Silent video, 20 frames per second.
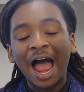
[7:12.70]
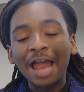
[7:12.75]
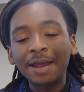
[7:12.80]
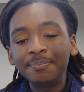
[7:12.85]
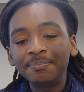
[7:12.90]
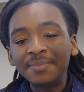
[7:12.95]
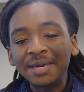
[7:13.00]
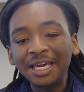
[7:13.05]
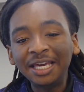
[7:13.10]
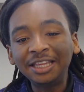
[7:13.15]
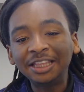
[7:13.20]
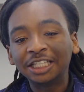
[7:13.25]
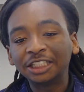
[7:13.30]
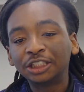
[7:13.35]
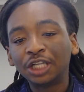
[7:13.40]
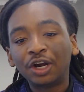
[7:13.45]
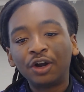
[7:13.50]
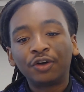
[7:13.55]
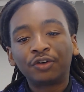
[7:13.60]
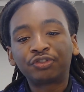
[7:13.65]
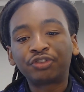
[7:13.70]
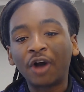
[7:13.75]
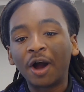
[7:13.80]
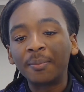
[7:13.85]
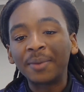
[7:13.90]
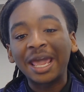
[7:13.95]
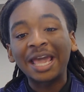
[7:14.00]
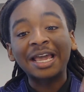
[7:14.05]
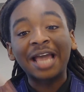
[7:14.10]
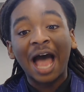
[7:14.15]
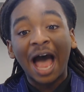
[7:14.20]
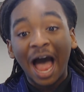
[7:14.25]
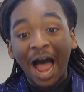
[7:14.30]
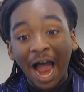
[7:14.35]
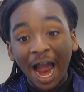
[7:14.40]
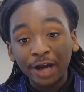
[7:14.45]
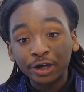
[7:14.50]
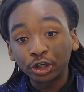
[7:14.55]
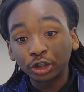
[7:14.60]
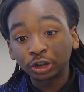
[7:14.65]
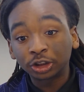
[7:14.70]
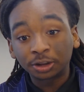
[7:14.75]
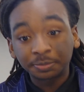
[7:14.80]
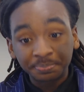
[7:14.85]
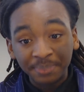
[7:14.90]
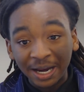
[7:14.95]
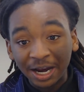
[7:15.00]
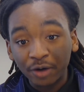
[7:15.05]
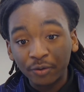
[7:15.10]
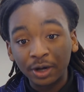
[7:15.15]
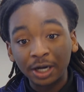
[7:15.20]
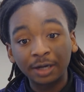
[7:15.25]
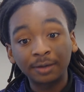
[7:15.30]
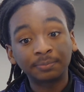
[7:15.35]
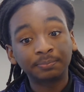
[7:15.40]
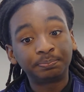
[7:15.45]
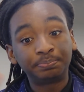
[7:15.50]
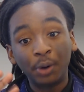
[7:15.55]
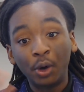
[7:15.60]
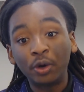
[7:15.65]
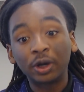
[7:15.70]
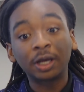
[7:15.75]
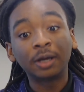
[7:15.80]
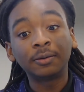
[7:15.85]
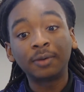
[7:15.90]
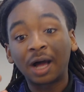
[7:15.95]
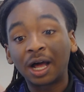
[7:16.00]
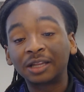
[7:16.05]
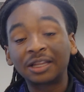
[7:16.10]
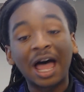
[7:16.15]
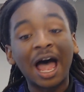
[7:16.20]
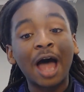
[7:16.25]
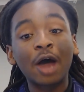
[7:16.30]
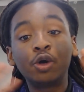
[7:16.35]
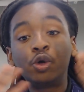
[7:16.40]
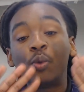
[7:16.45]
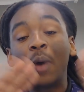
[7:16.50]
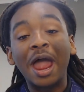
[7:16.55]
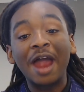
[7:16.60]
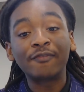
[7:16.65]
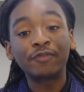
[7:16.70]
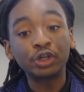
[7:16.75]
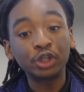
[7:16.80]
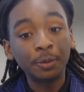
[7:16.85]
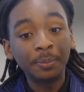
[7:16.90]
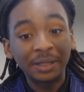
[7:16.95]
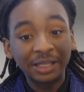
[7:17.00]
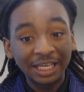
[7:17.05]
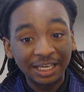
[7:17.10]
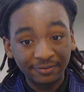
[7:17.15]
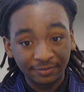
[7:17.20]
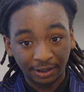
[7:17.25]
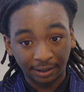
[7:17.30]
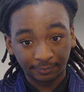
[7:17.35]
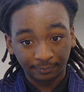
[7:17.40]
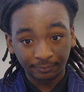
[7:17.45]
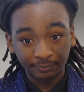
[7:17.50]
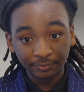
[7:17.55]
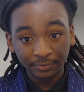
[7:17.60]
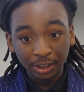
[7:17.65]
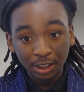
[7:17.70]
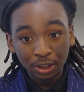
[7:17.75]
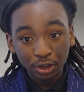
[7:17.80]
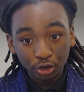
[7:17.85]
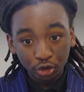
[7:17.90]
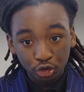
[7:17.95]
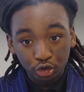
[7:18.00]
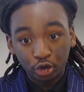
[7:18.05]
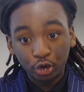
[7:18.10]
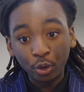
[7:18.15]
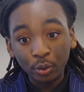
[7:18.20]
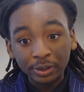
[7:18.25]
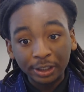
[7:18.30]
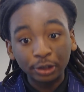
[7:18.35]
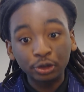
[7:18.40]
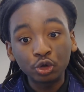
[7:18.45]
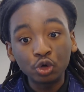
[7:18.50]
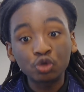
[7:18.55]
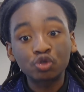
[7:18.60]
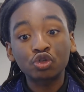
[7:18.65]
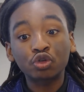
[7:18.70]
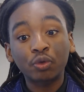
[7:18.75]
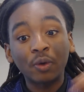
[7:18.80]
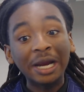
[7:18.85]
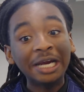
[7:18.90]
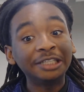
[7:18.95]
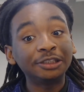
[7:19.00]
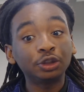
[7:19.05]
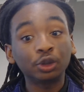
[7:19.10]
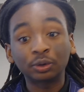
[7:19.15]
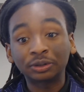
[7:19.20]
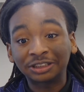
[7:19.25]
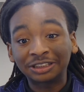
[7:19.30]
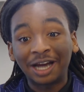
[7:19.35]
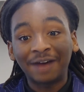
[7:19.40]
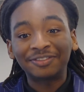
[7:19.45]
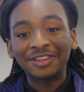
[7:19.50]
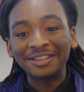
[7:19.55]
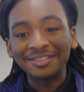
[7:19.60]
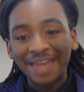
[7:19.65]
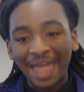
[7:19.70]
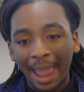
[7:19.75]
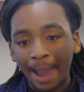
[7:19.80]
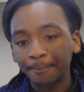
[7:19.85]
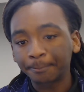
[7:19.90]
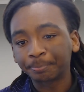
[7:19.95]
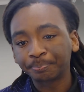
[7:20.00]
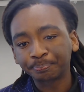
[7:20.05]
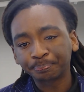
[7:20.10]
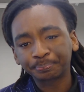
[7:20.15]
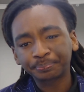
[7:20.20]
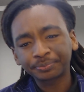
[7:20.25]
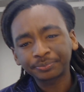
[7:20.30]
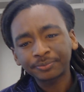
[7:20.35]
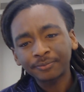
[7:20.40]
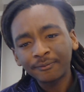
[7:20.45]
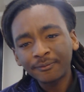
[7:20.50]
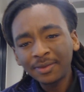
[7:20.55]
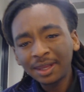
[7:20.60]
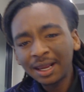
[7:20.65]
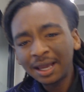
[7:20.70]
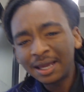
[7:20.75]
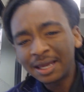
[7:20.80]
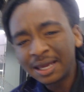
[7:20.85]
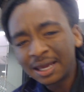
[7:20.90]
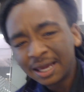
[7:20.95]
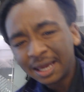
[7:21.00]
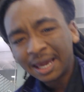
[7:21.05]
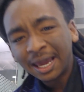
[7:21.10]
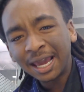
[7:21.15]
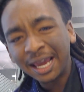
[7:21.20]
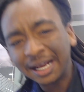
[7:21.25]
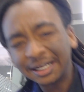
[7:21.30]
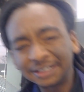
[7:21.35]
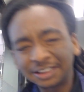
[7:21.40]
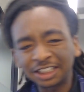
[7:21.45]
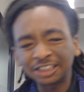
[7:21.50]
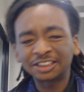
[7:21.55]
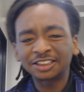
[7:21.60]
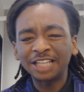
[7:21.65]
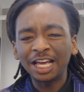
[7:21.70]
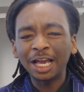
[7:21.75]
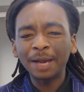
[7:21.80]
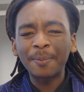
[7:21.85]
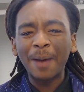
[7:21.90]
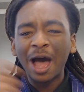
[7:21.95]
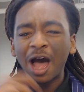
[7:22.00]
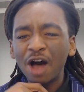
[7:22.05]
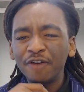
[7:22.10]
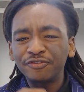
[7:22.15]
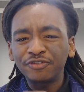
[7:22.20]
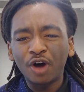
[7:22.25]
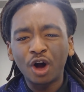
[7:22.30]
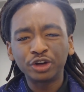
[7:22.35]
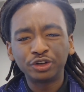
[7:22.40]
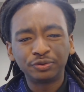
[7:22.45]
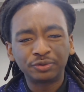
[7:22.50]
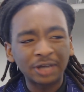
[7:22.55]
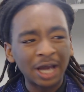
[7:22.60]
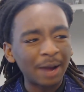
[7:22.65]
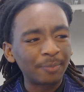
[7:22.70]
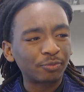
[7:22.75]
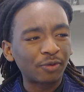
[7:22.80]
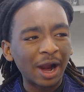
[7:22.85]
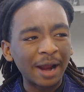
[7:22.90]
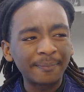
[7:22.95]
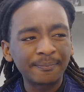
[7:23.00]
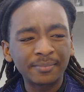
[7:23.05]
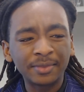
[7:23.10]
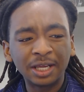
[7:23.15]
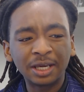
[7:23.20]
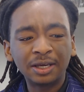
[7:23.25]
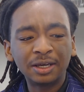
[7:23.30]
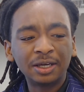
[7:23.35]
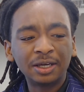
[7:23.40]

I mean this from a higher spirit, Buddha, Allah, whoever you believe in. You can do crazier stuff than that. And just think about how far you've come, right?